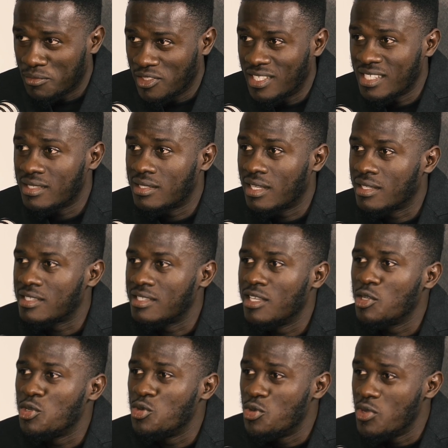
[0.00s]
just that
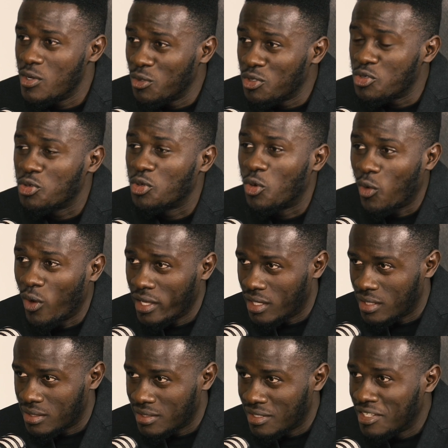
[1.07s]
they're not
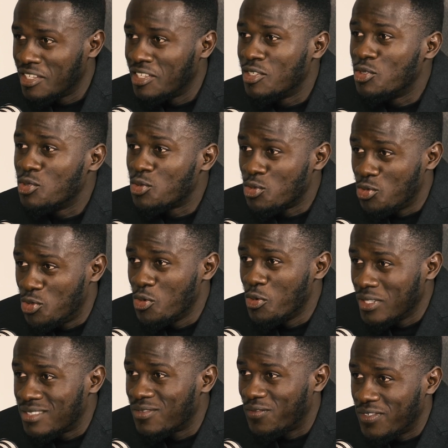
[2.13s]
required to do
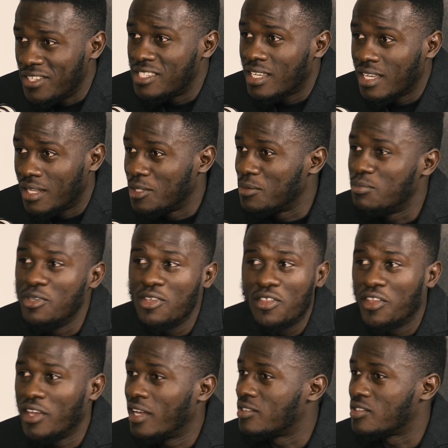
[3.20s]
it physical and be
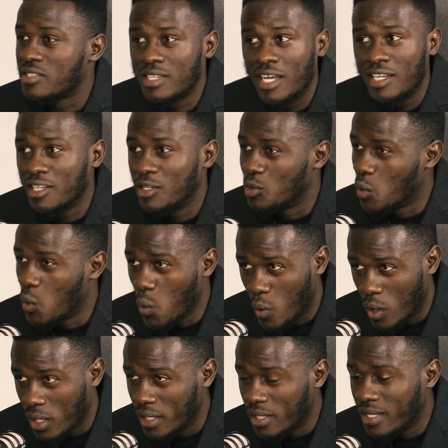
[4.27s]
there and stand and
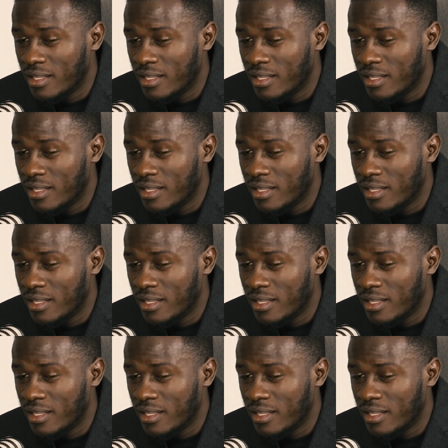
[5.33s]
cook.